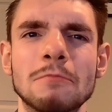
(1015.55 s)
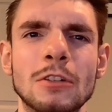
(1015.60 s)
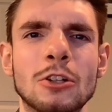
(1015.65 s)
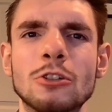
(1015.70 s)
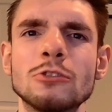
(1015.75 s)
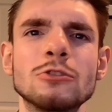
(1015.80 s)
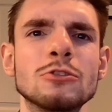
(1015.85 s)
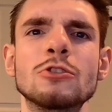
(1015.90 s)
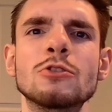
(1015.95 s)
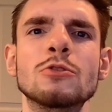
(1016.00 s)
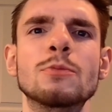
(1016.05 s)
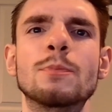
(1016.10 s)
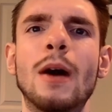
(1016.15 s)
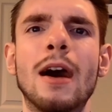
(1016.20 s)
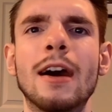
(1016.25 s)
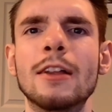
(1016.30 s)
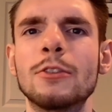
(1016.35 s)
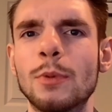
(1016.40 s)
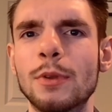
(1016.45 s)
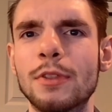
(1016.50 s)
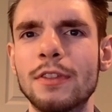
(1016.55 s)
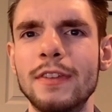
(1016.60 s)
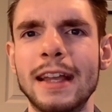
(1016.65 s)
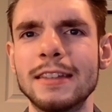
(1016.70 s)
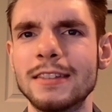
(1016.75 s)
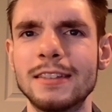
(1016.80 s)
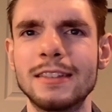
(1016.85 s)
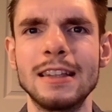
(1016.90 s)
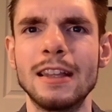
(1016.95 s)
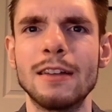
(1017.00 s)
Couldn't you bond with an
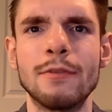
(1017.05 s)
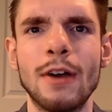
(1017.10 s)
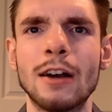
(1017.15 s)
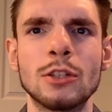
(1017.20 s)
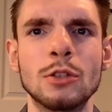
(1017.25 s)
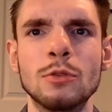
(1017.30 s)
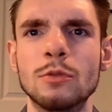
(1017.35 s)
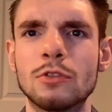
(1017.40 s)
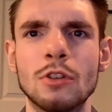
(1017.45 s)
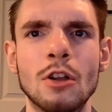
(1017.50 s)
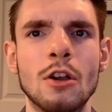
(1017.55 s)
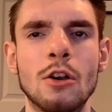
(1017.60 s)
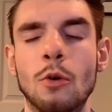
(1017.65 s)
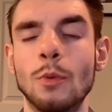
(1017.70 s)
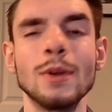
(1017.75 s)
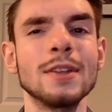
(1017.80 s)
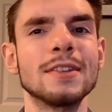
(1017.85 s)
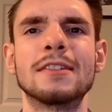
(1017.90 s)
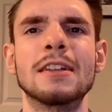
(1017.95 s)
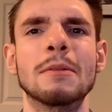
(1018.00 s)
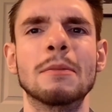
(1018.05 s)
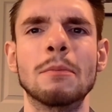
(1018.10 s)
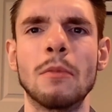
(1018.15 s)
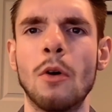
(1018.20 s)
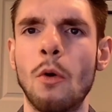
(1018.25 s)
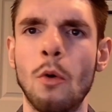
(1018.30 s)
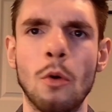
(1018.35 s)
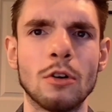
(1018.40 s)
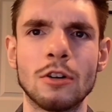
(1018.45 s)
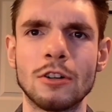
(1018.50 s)
entity that values wisdom
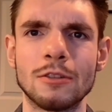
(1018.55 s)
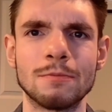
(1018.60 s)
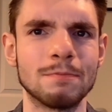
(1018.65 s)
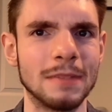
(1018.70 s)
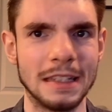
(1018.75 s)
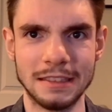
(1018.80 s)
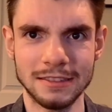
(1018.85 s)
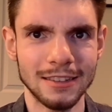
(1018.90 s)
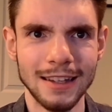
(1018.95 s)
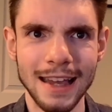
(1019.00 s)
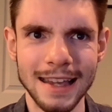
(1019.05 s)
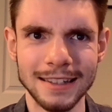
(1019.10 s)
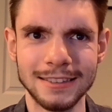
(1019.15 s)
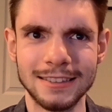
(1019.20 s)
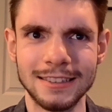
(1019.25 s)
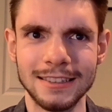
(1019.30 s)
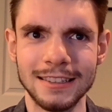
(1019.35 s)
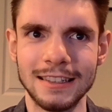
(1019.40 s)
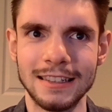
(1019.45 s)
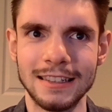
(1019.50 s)
or intellect?